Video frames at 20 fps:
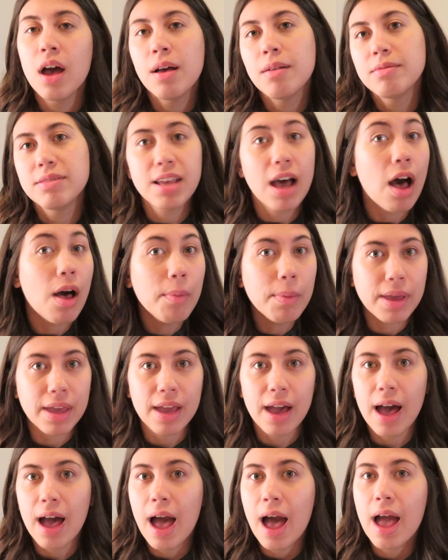tell me.
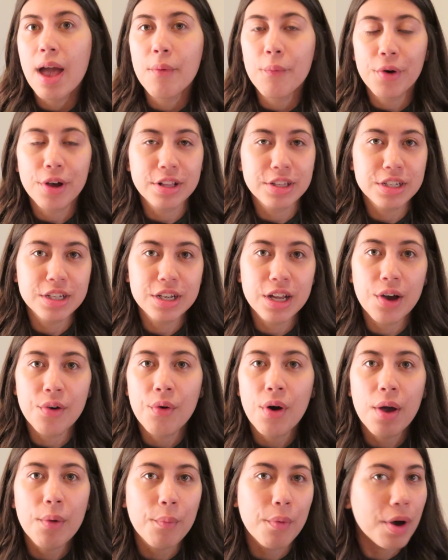I want to know,
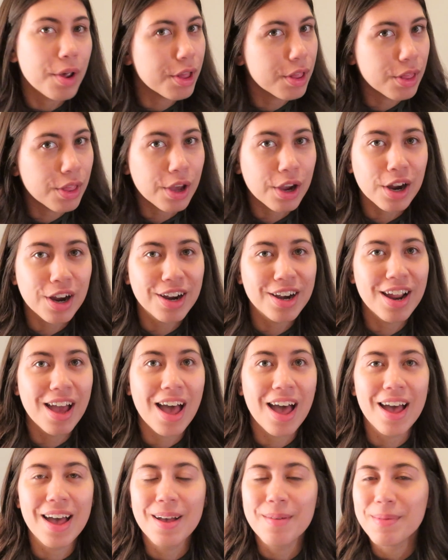I want to learn,
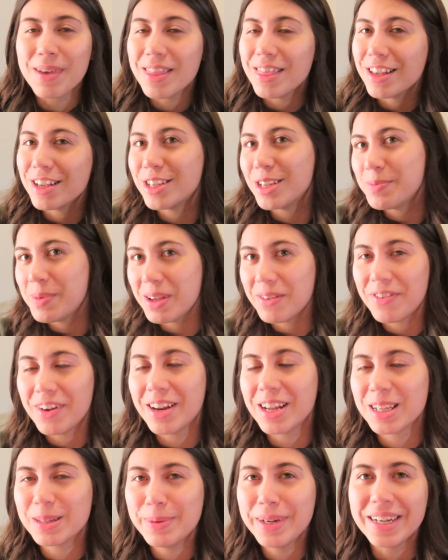and this should be a fun
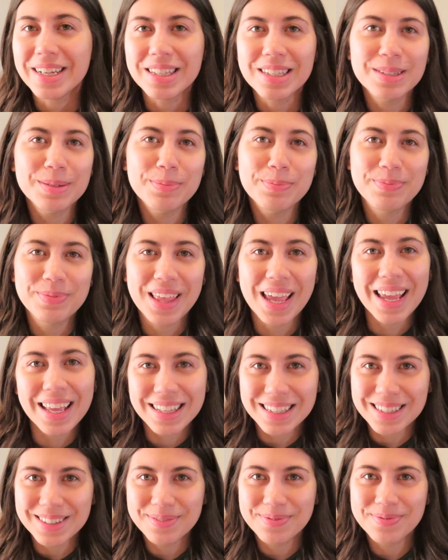experience.
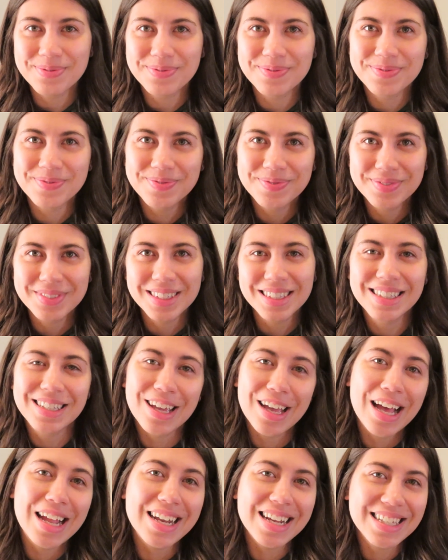Thanks. See you
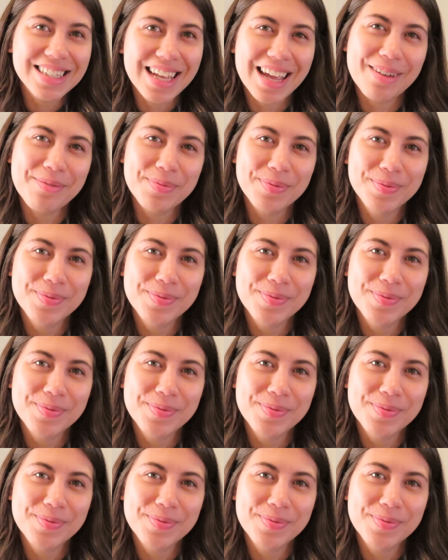all next time.